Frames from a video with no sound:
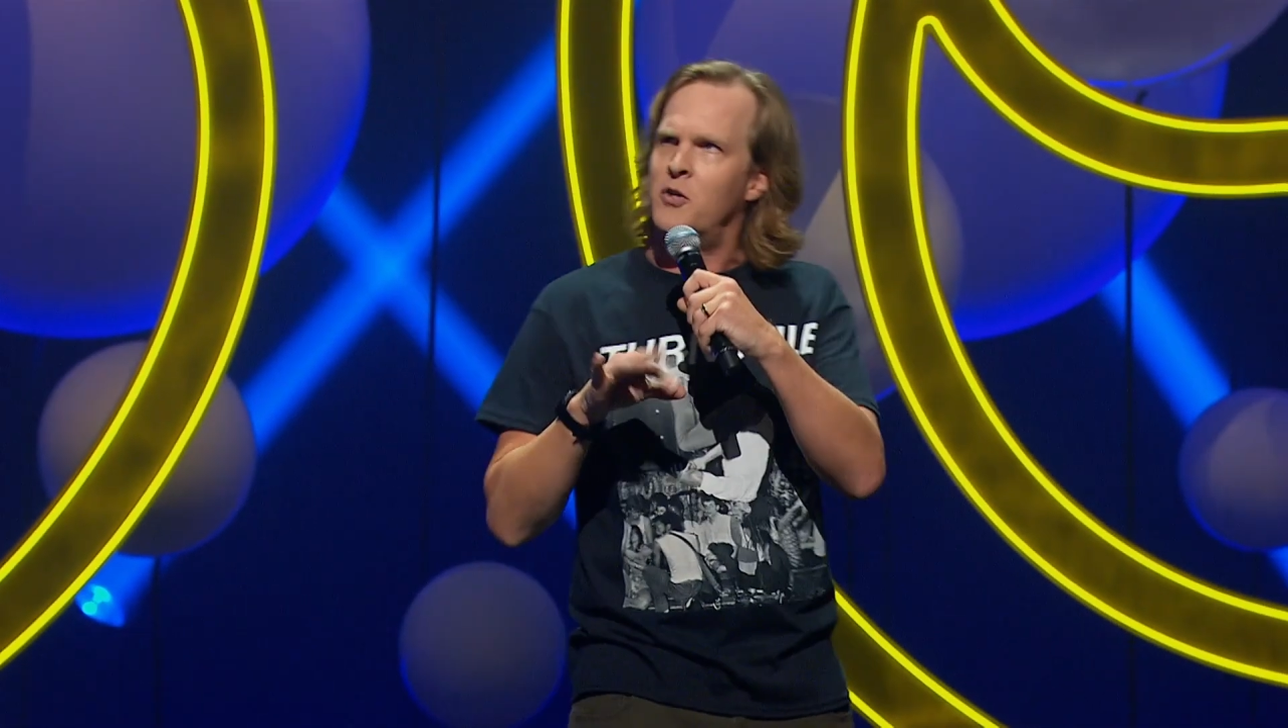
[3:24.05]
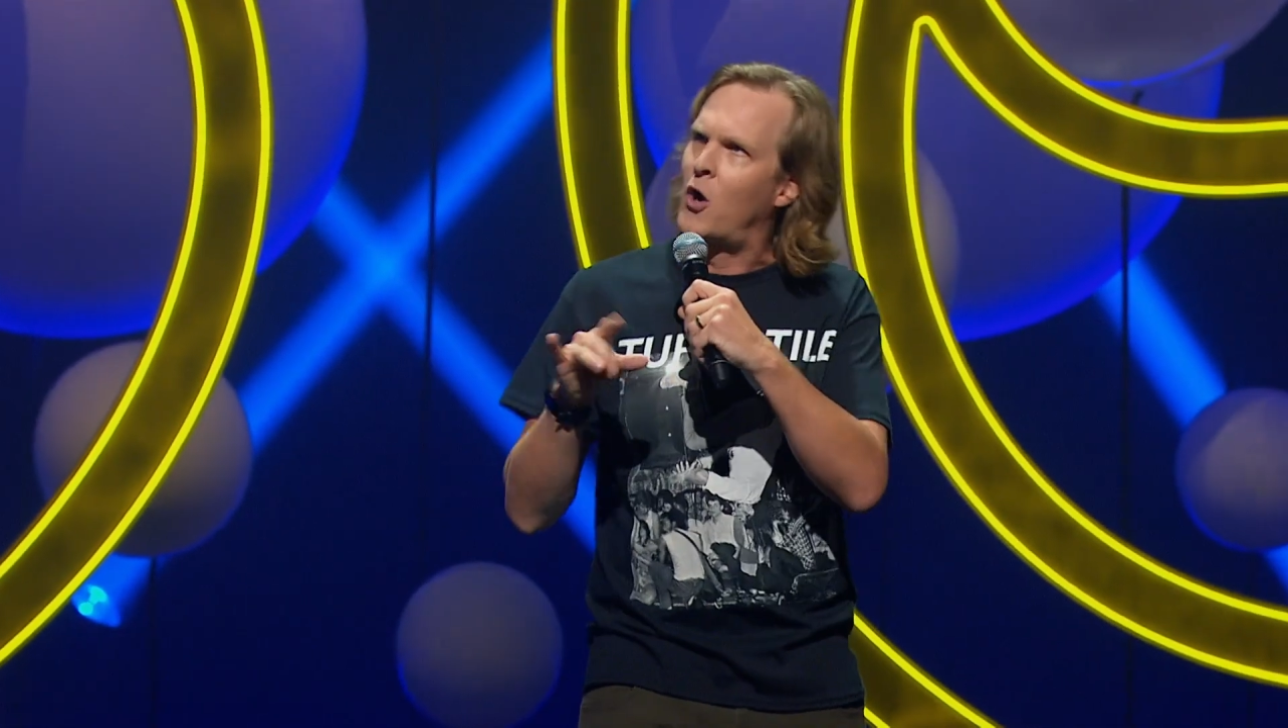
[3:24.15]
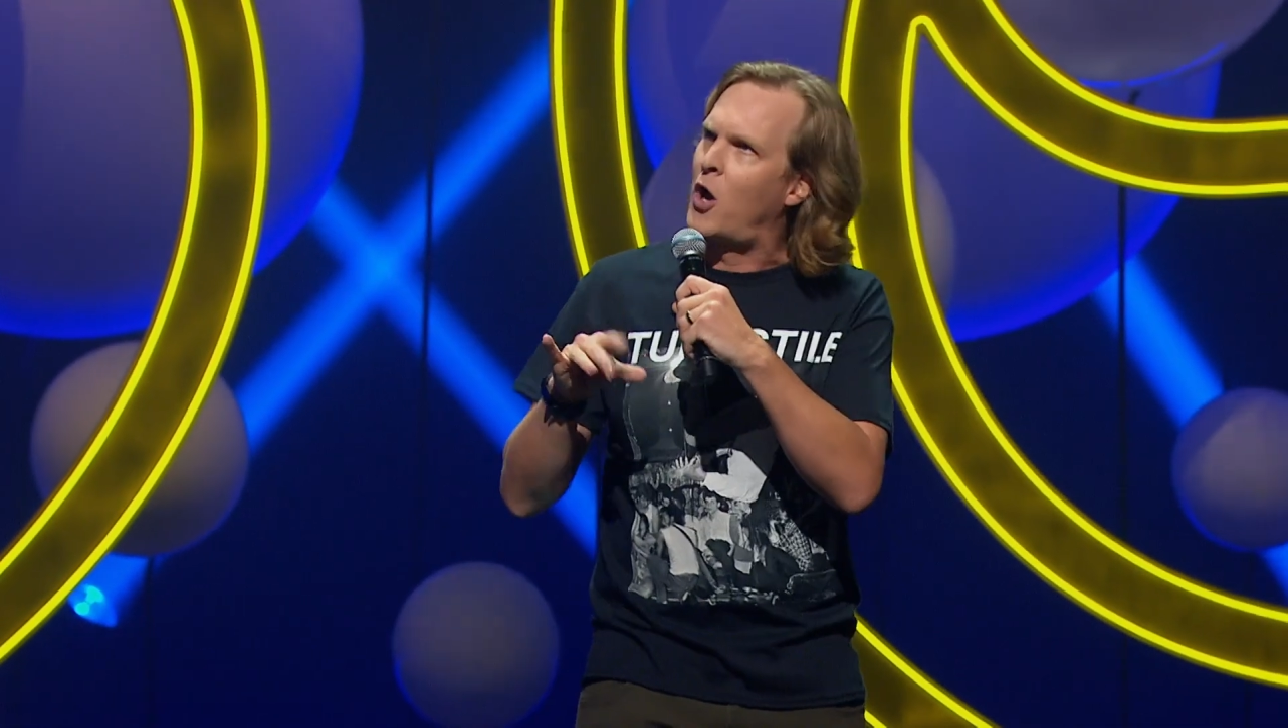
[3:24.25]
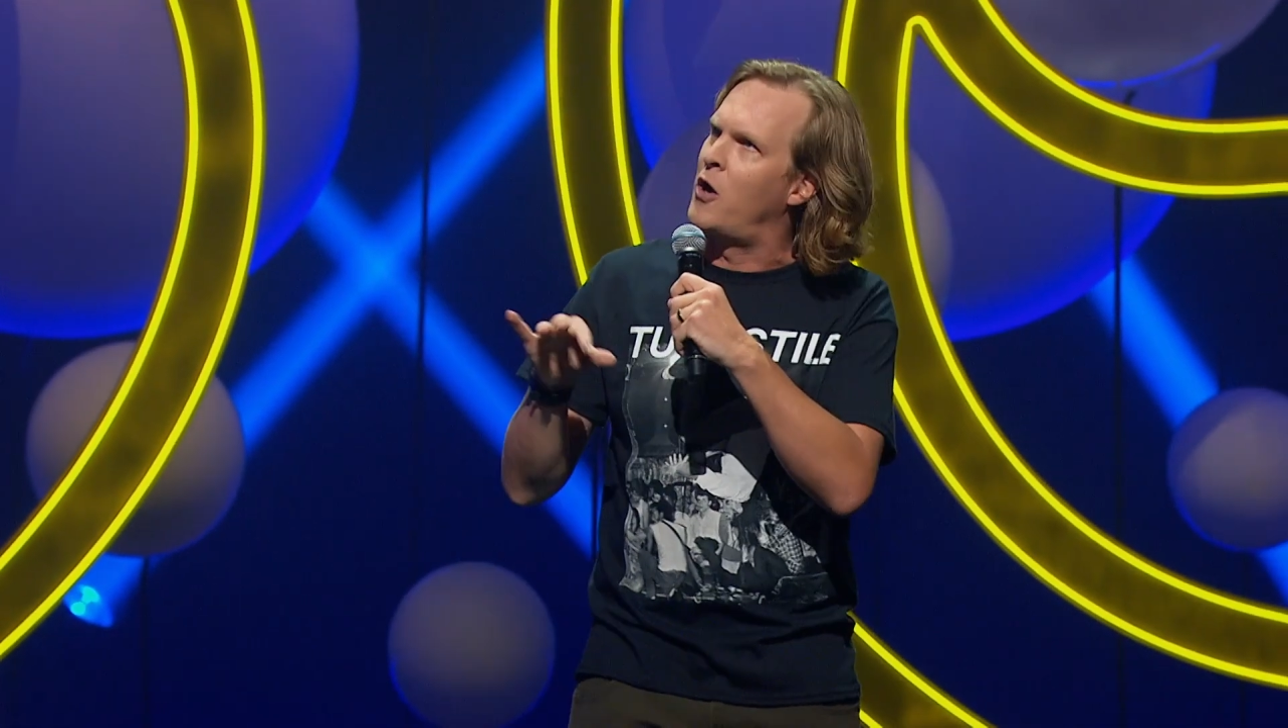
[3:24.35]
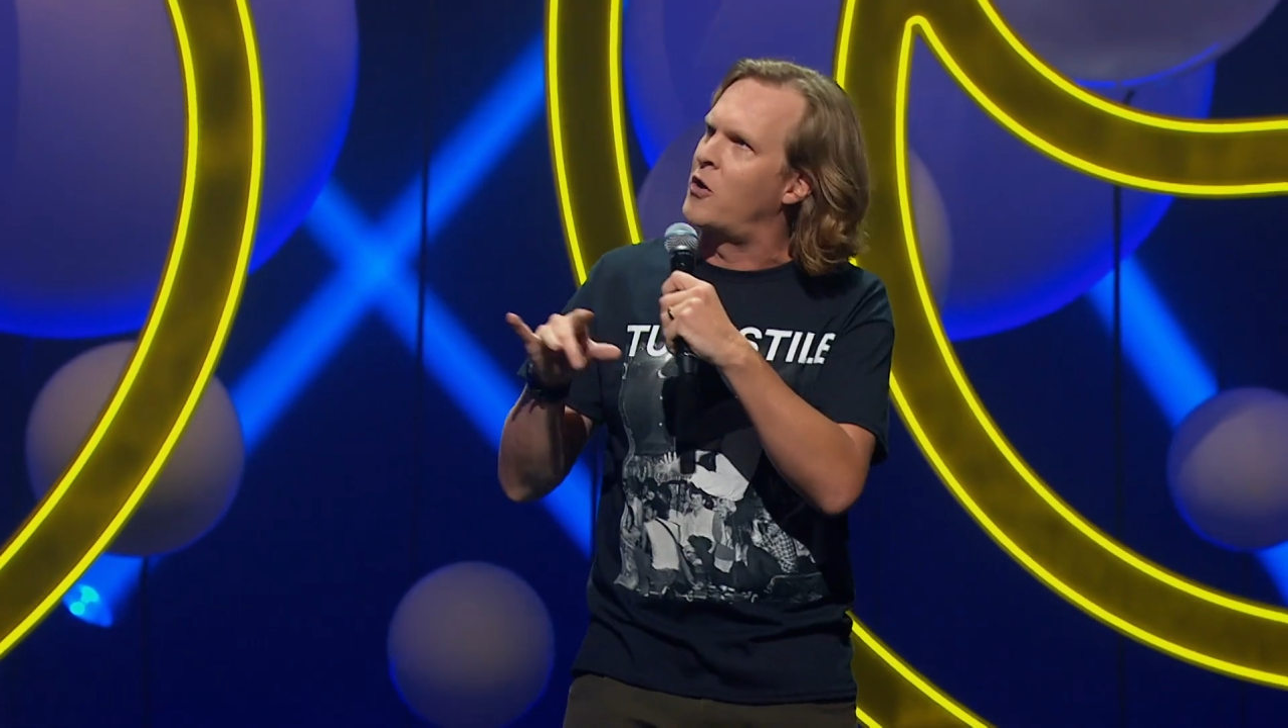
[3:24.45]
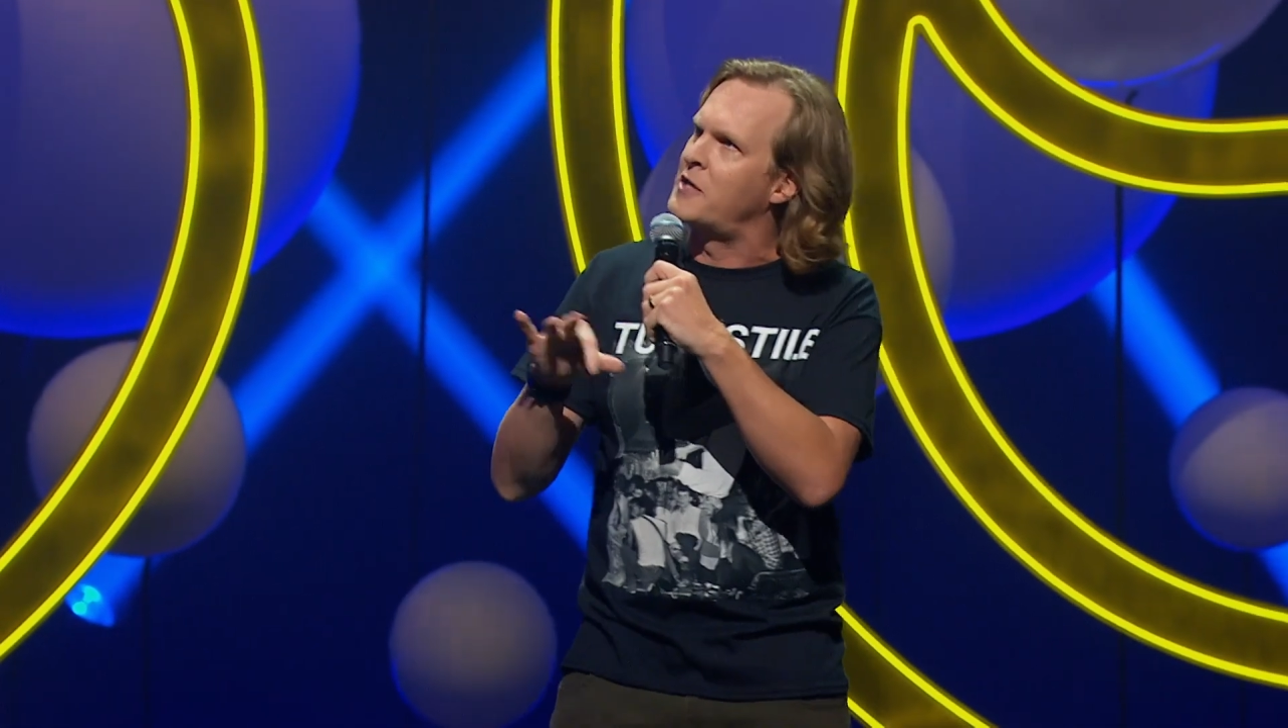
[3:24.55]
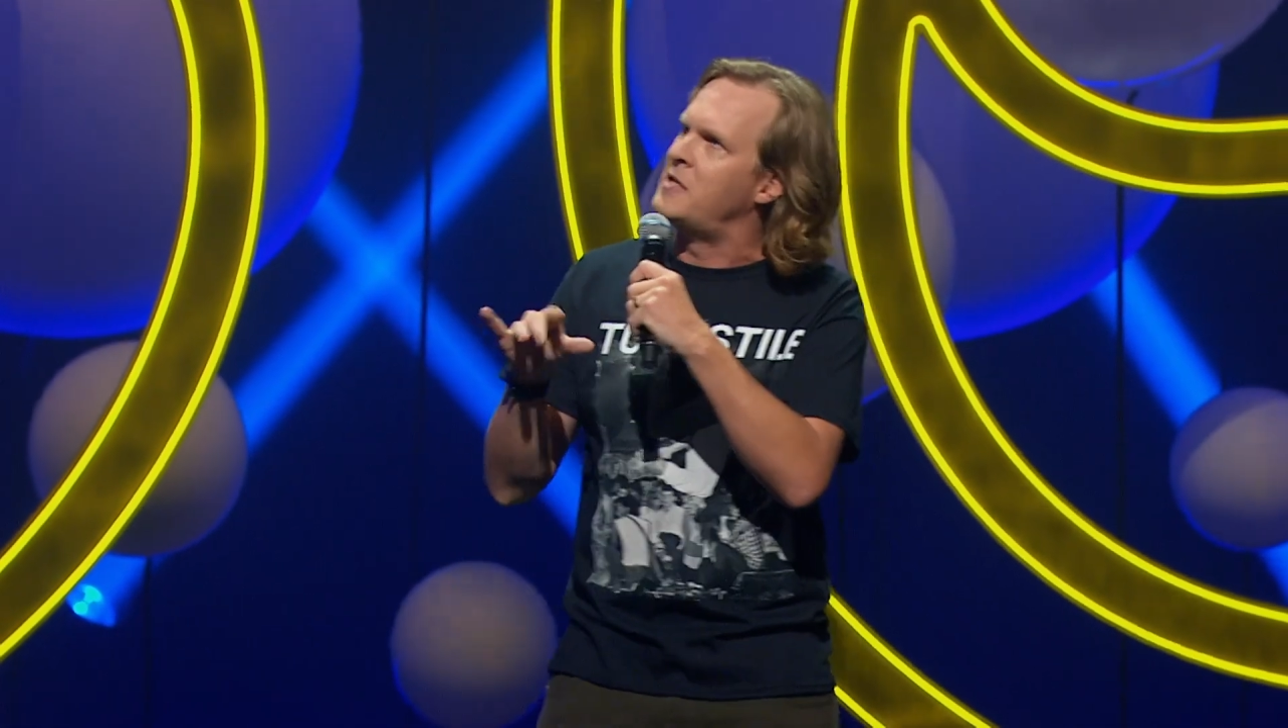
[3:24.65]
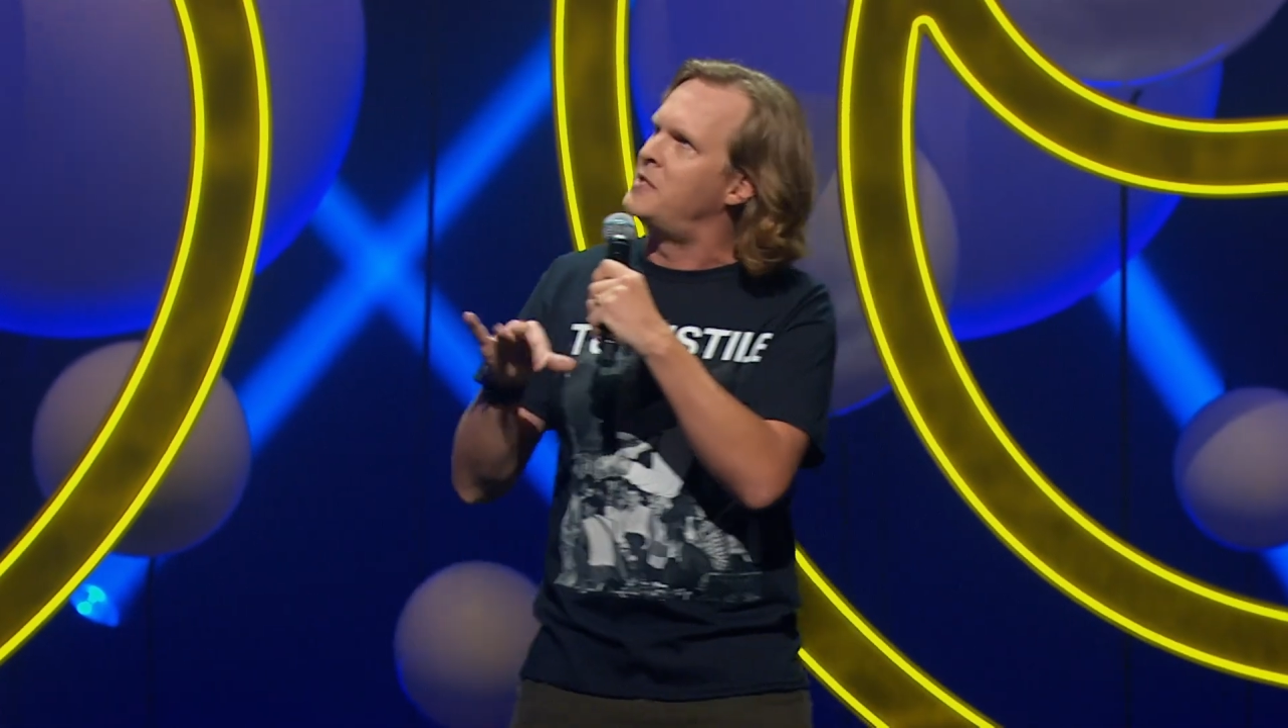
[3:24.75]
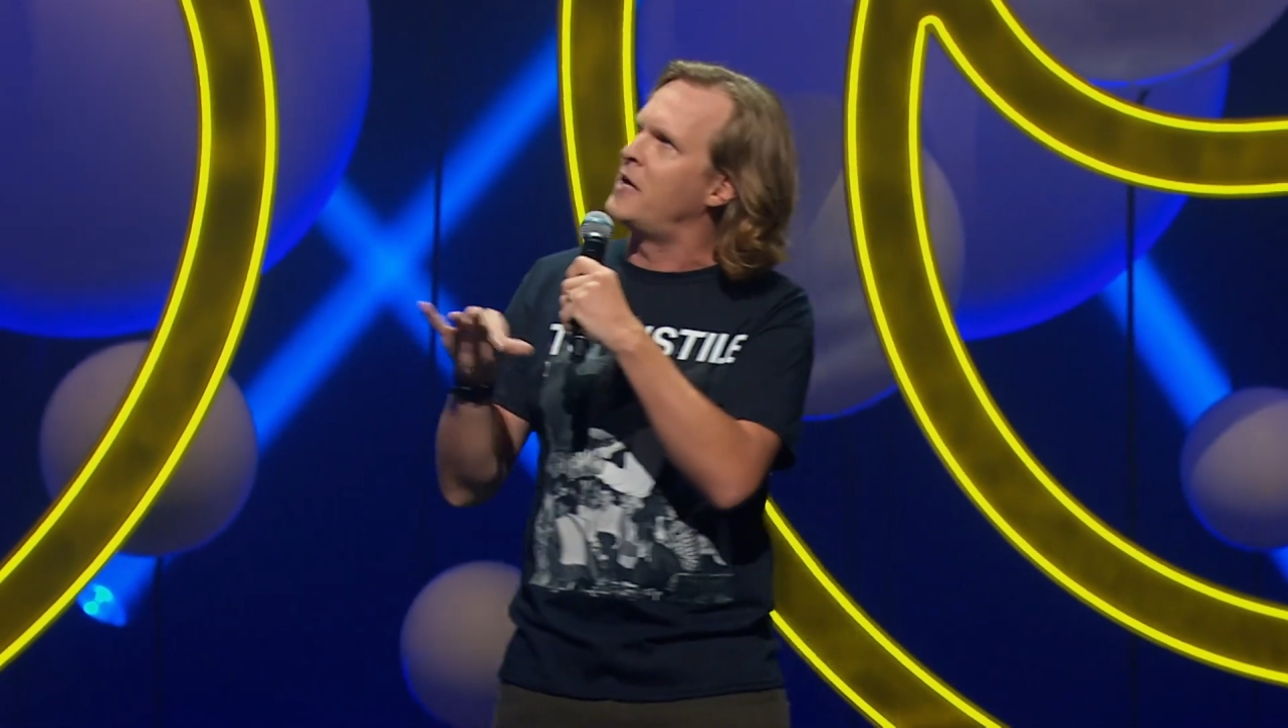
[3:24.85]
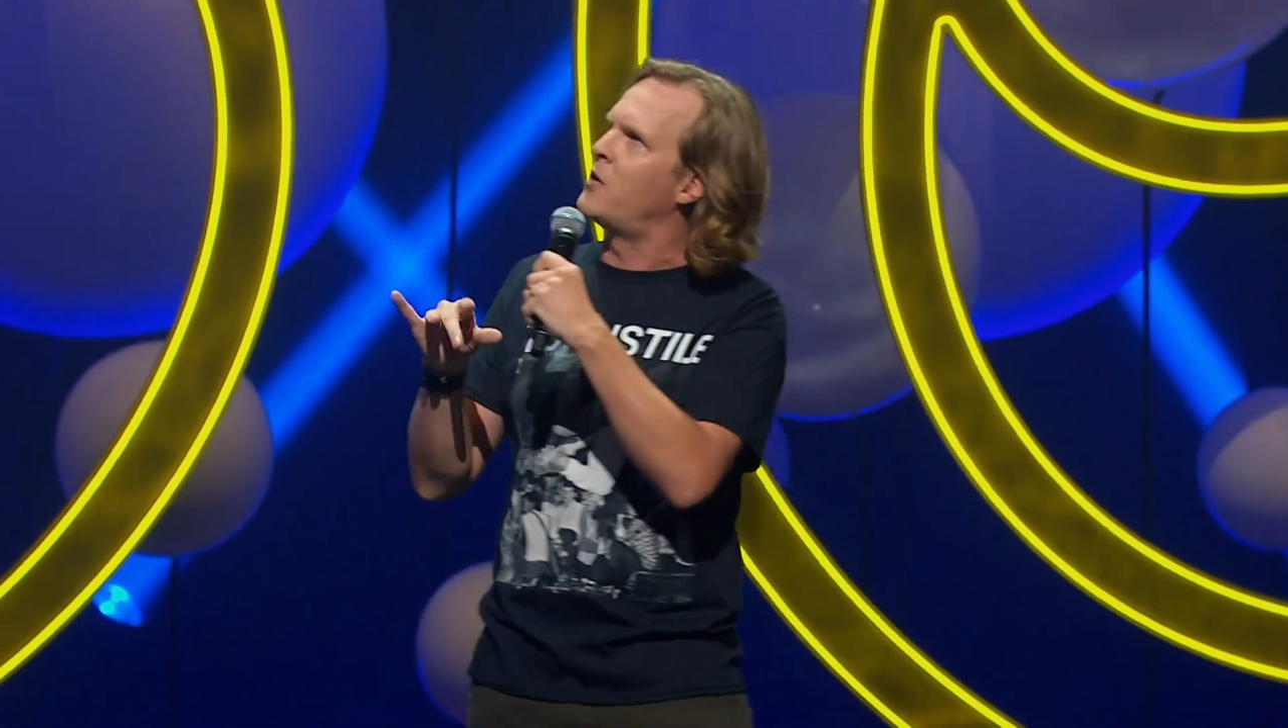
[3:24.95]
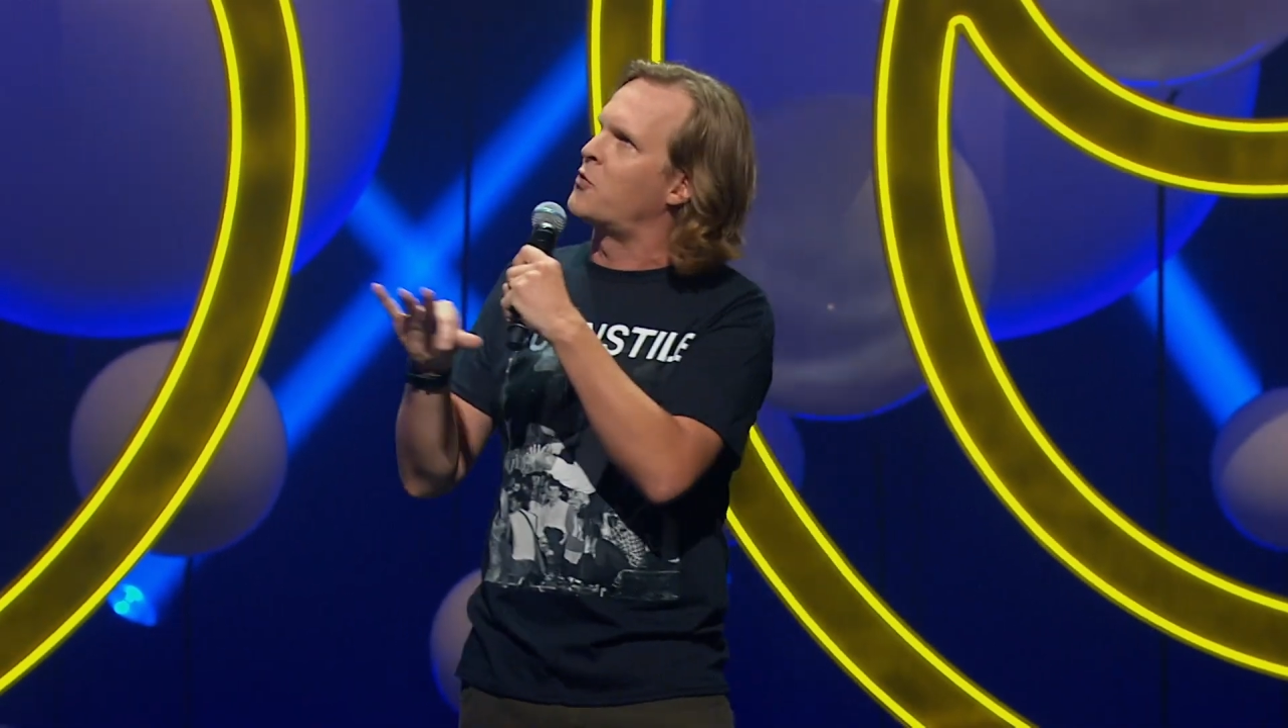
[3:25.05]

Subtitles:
.co.nz